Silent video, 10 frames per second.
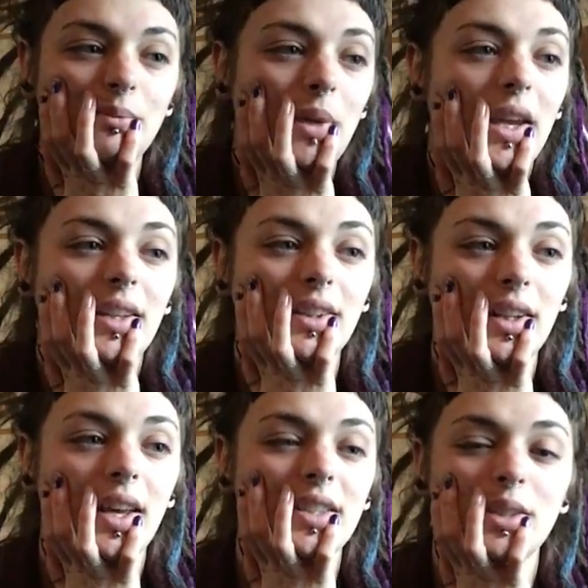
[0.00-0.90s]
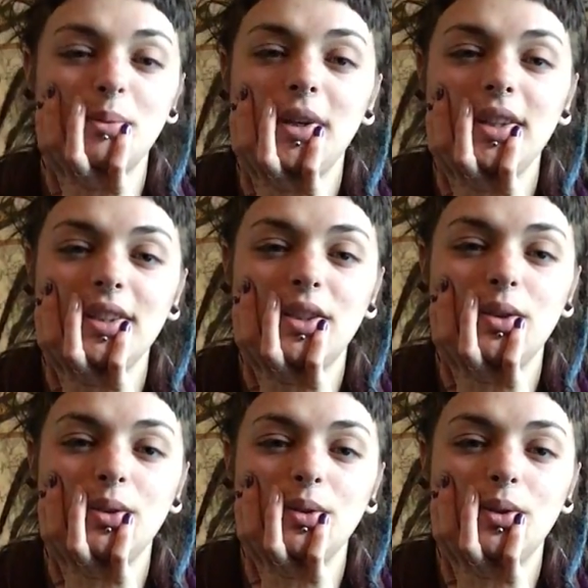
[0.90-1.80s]
paying the last little bit
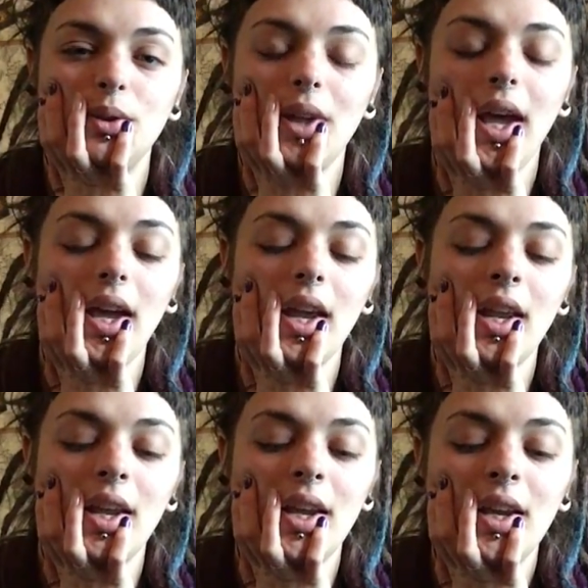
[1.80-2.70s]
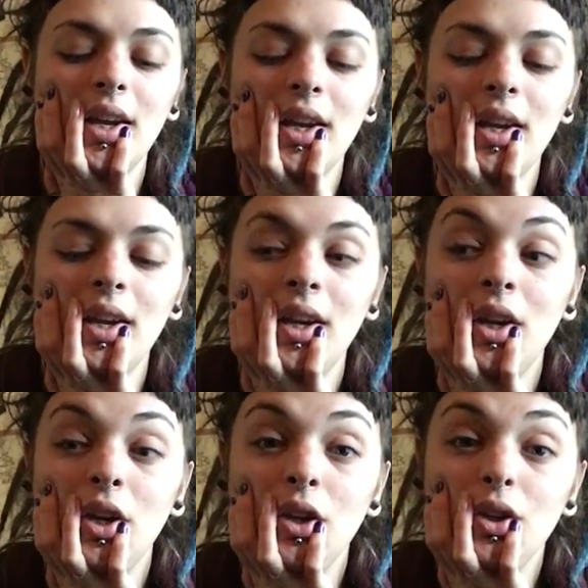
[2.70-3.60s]
to do that.
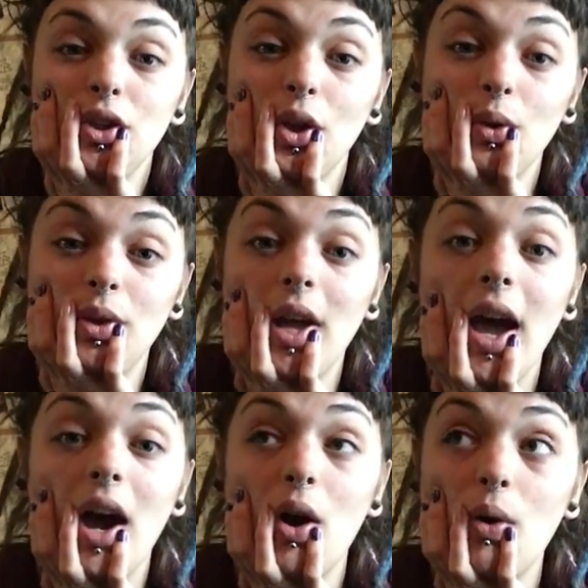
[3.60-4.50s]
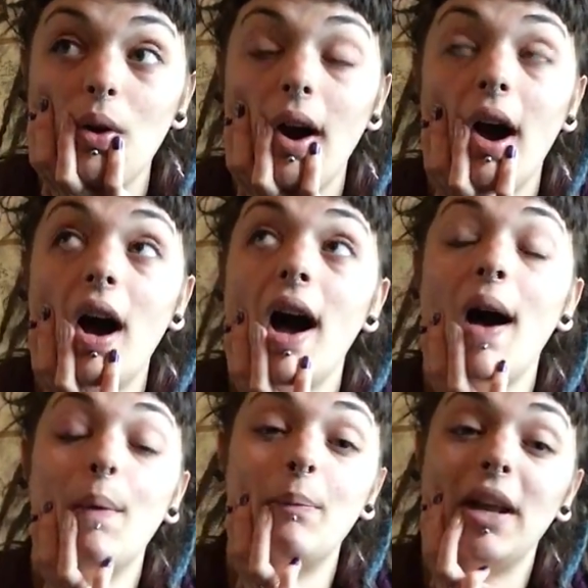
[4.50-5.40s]
So now,
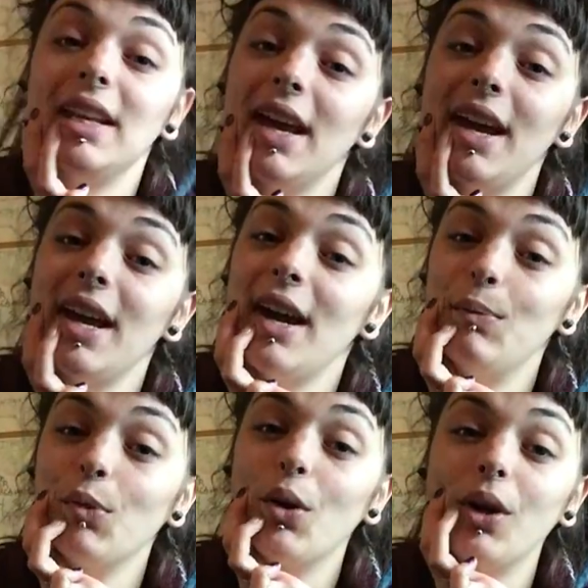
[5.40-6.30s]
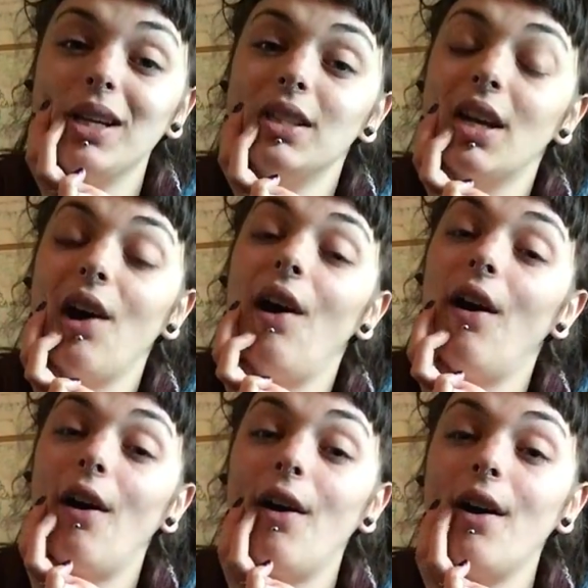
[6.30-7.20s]
Monday, I'm going to
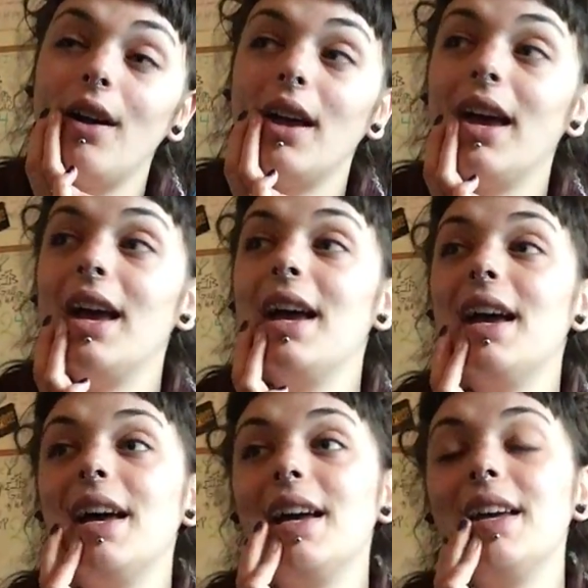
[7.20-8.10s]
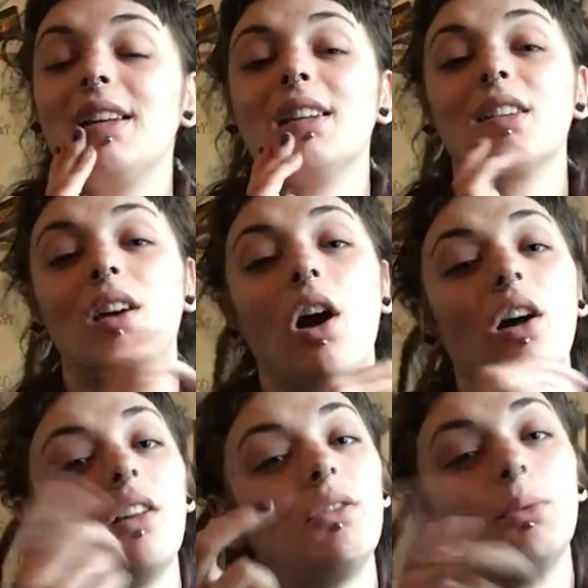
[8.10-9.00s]
call
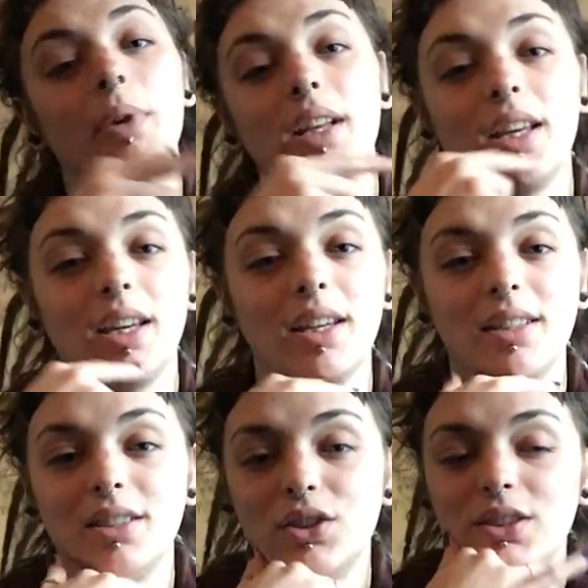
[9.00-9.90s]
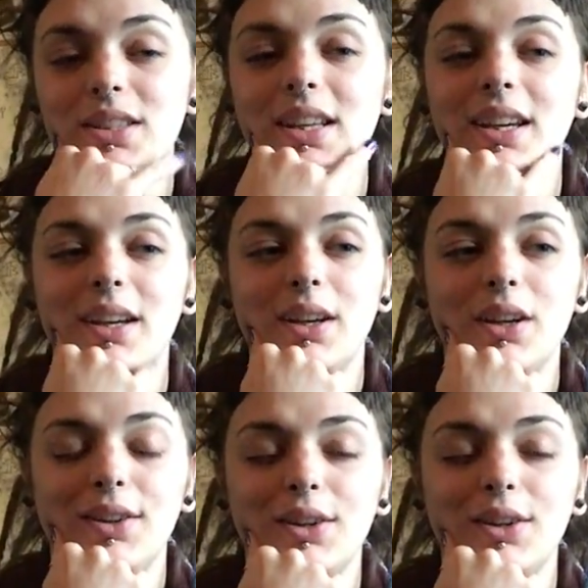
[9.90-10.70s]
everybody and just make